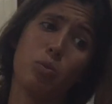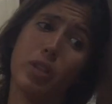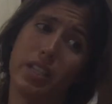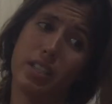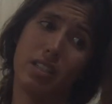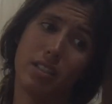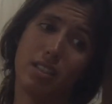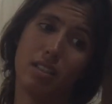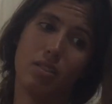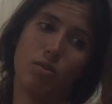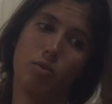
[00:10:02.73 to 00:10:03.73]
what
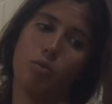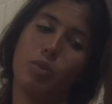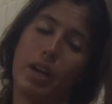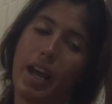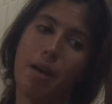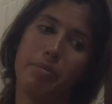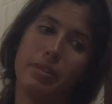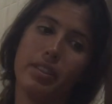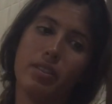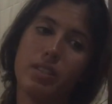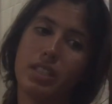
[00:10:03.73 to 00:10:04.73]
what happened
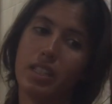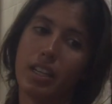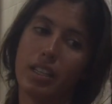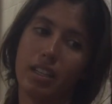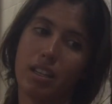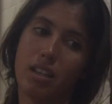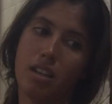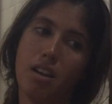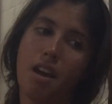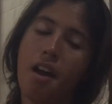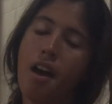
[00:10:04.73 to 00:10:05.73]
there is that he
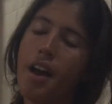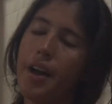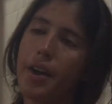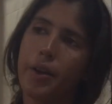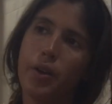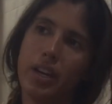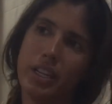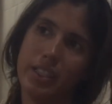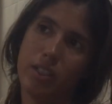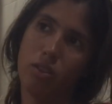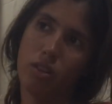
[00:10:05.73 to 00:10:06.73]

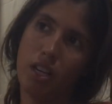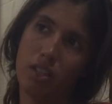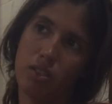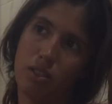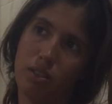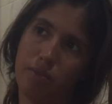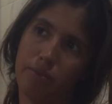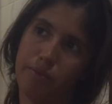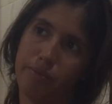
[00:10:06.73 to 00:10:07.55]
created disconnection